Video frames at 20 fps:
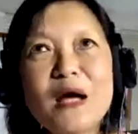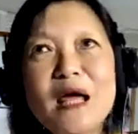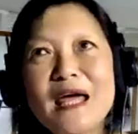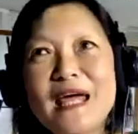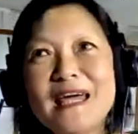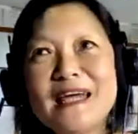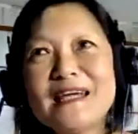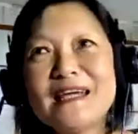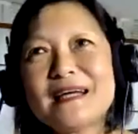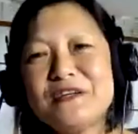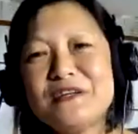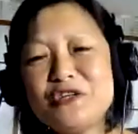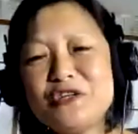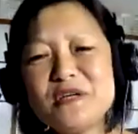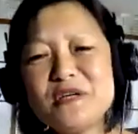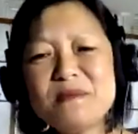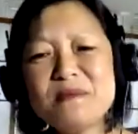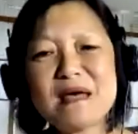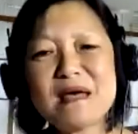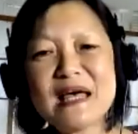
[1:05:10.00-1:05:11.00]
can you
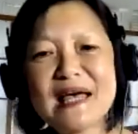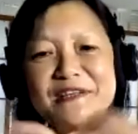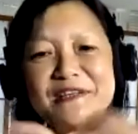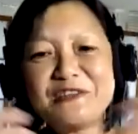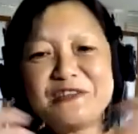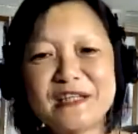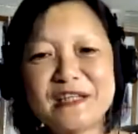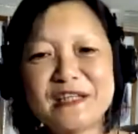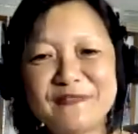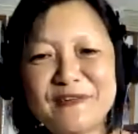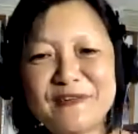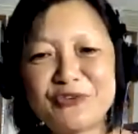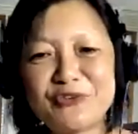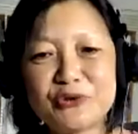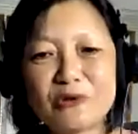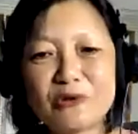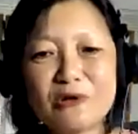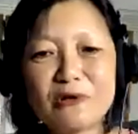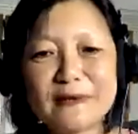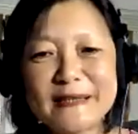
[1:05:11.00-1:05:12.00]
imagine the
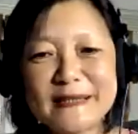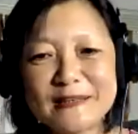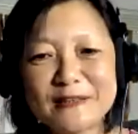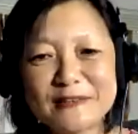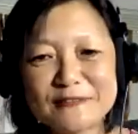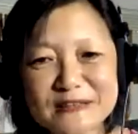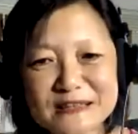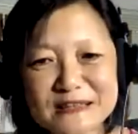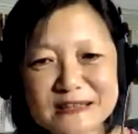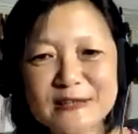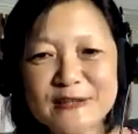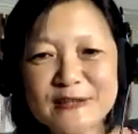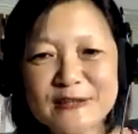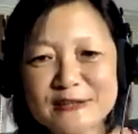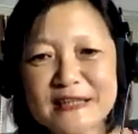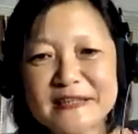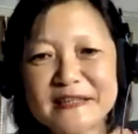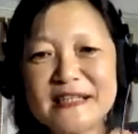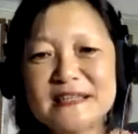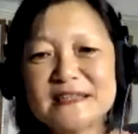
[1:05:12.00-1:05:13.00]
drawing of slurs? And
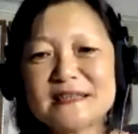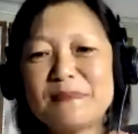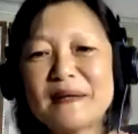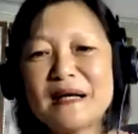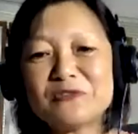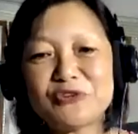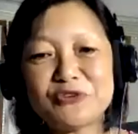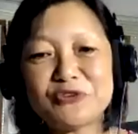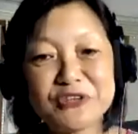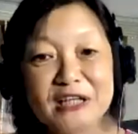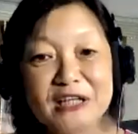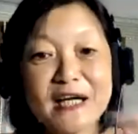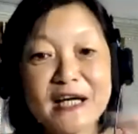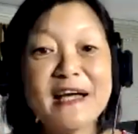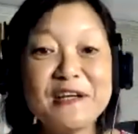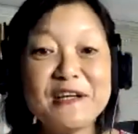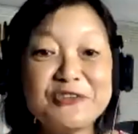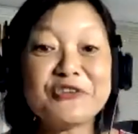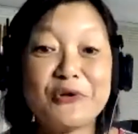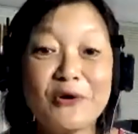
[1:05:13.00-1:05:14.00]
he's about to change
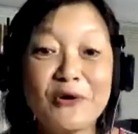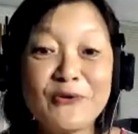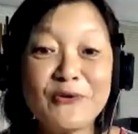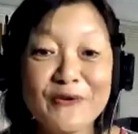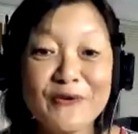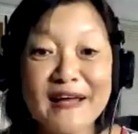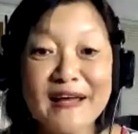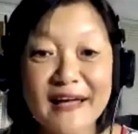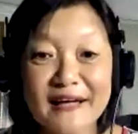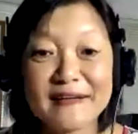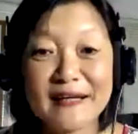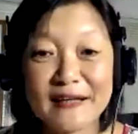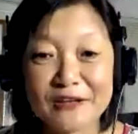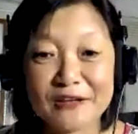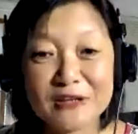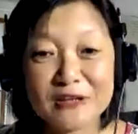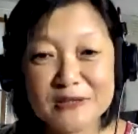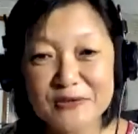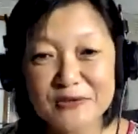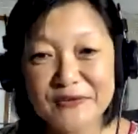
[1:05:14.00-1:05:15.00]
all that actually,
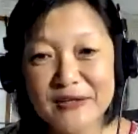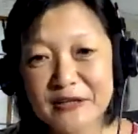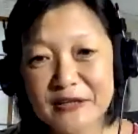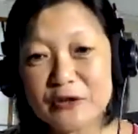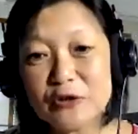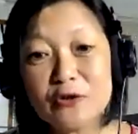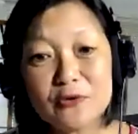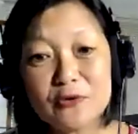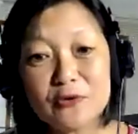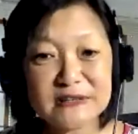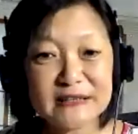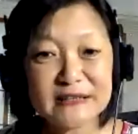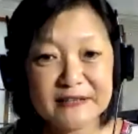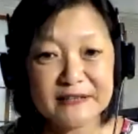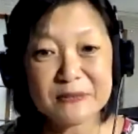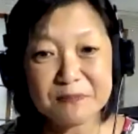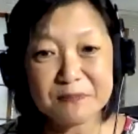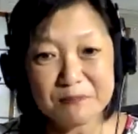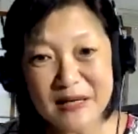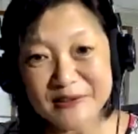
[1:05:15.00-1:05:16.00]
so that it looks even
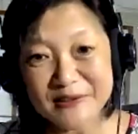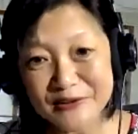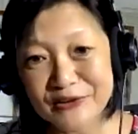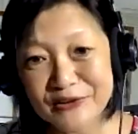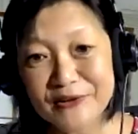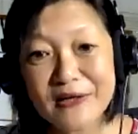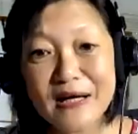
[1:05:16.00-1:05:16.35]
better.